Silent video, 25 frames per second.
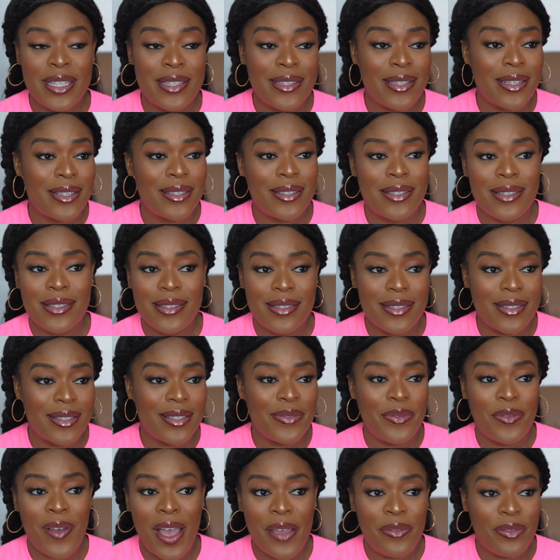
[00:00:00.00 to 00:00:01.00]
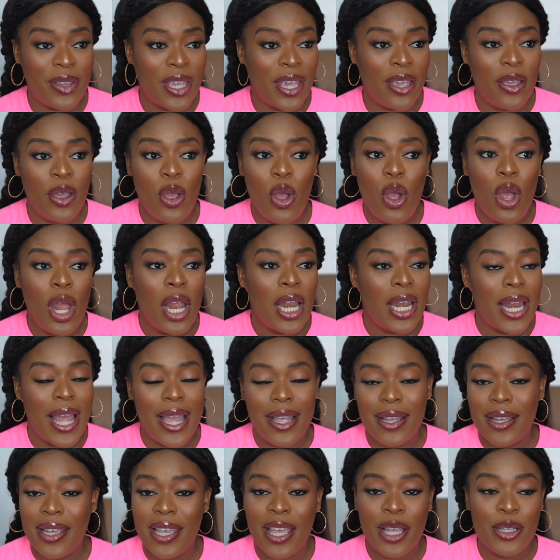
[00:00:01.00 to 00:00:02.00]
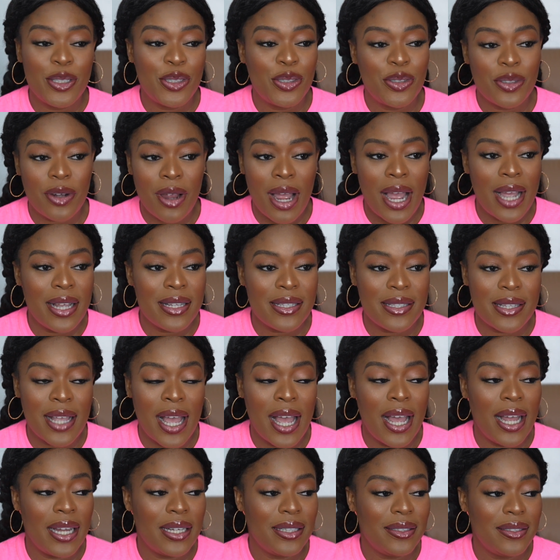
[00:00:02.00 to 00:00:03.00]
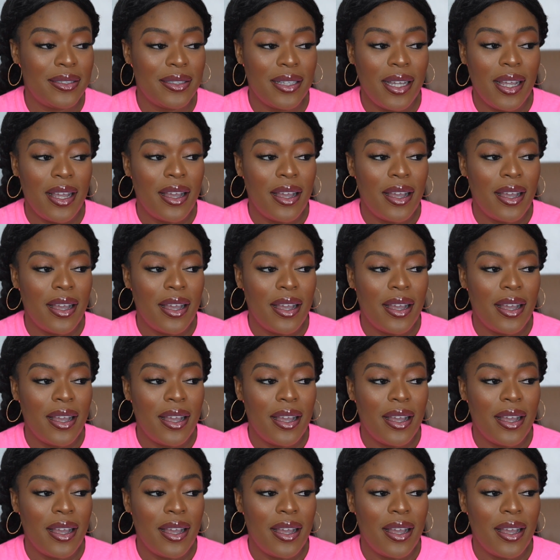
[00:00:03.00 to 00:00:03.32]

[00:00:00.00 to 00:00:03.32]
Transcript: 60, 65K, like caterers and